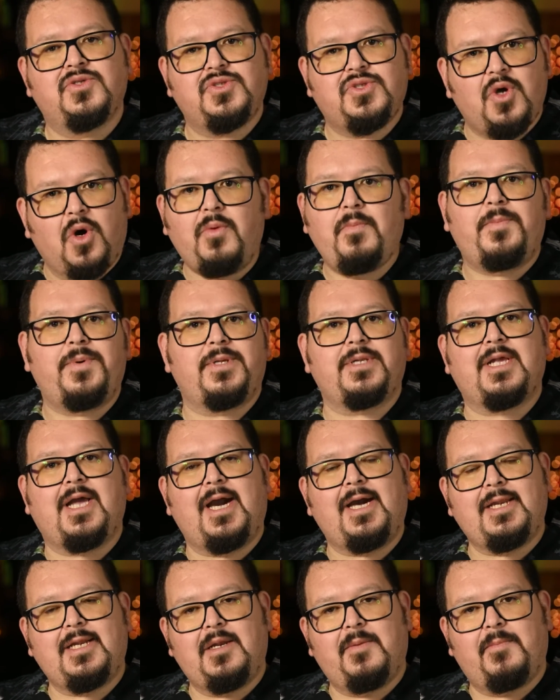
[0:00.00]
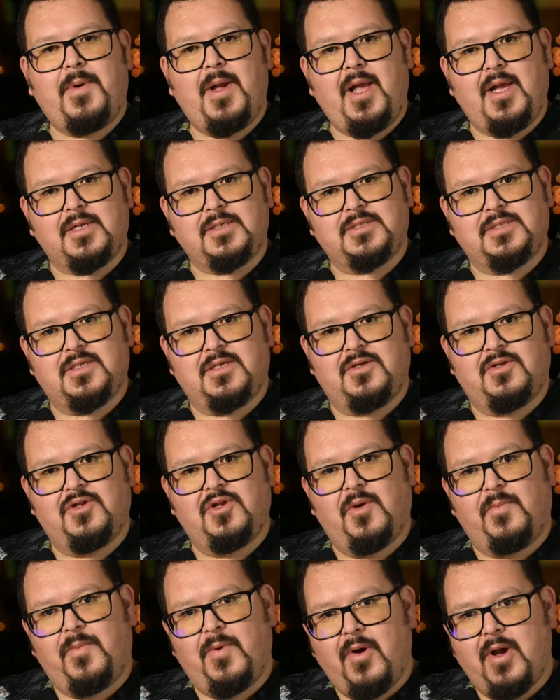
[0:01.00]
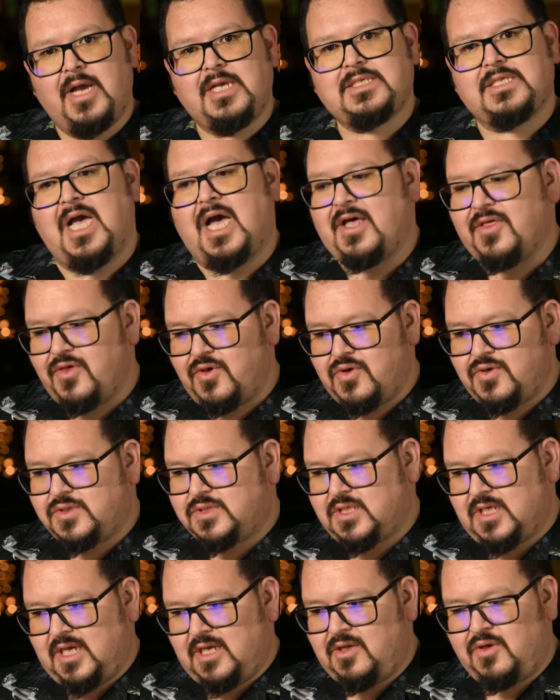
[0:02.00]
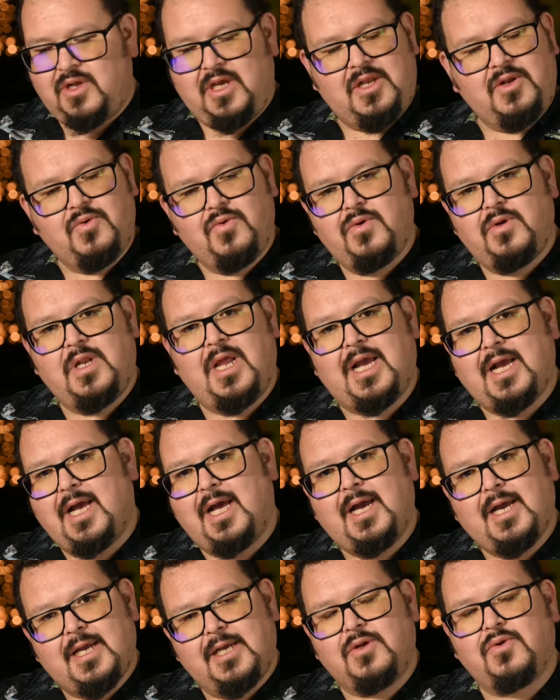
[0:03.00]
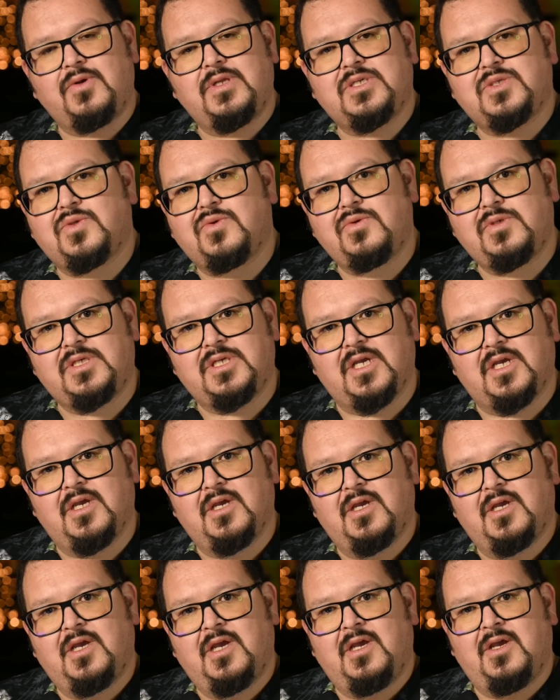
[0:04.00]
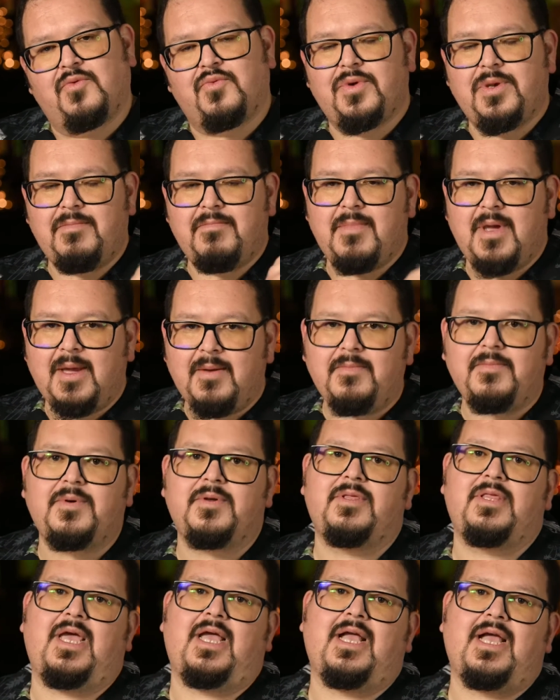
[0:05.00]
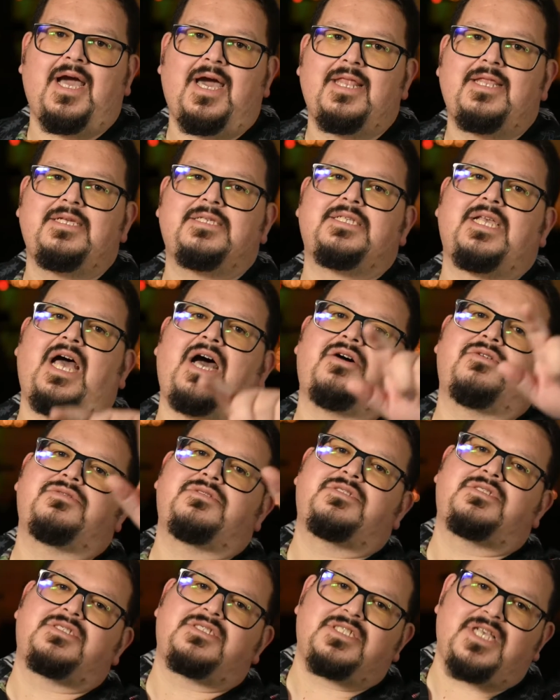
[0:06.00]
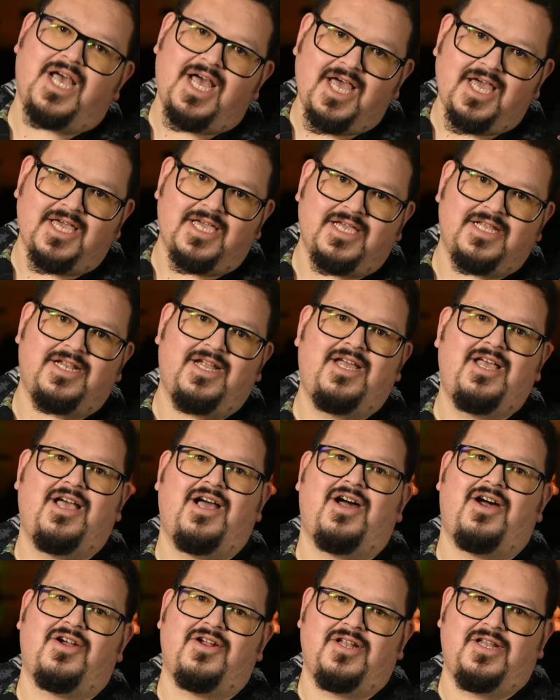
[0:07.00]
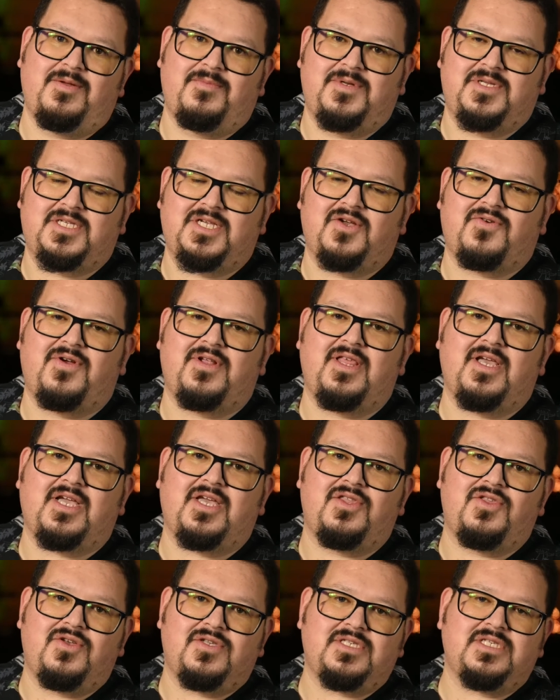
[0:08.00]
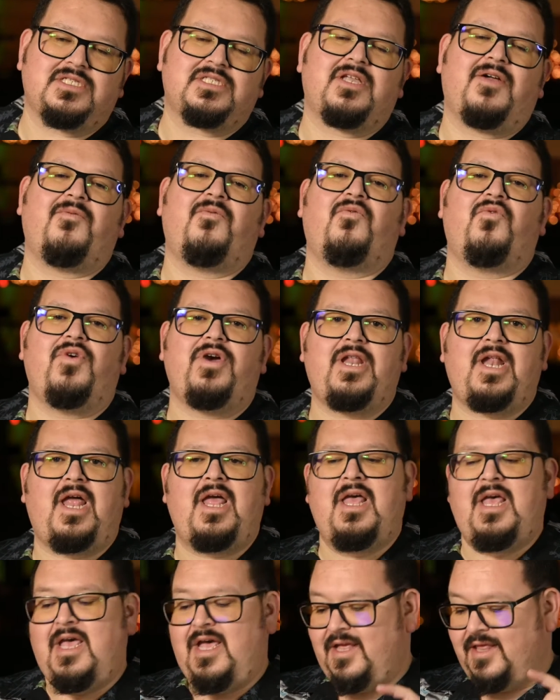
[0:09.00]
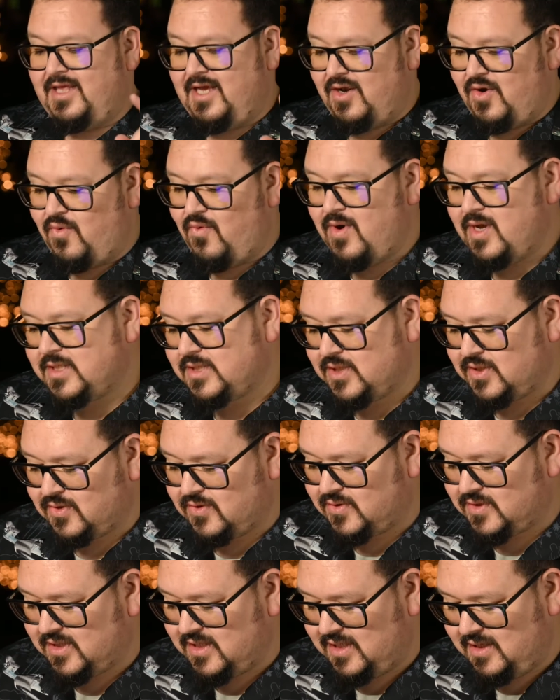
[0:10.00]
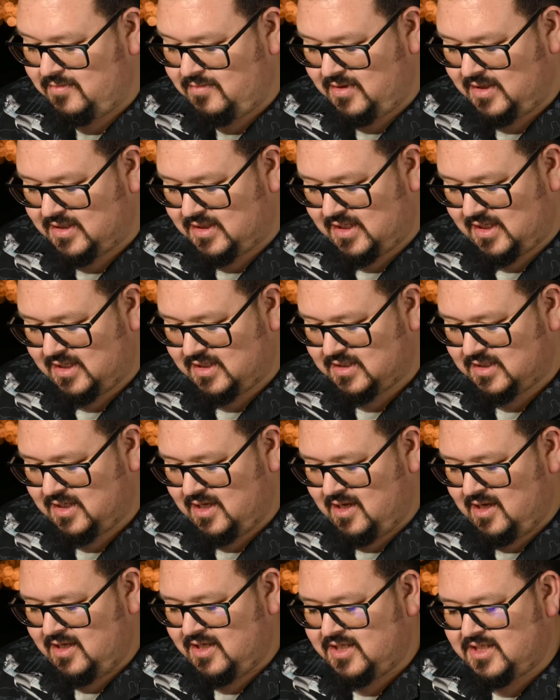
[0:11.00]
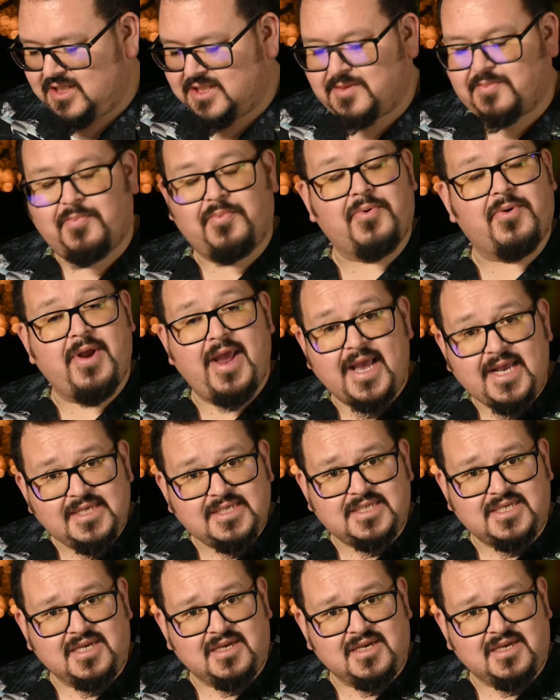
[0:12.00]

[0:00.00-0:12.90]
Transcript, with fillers: don't put God in a box. No pongas a Dios en, en una caja, en un estuche. Remember that God is outside our limits. Recuerda que Dios está fuera de nuestros límites. Just praise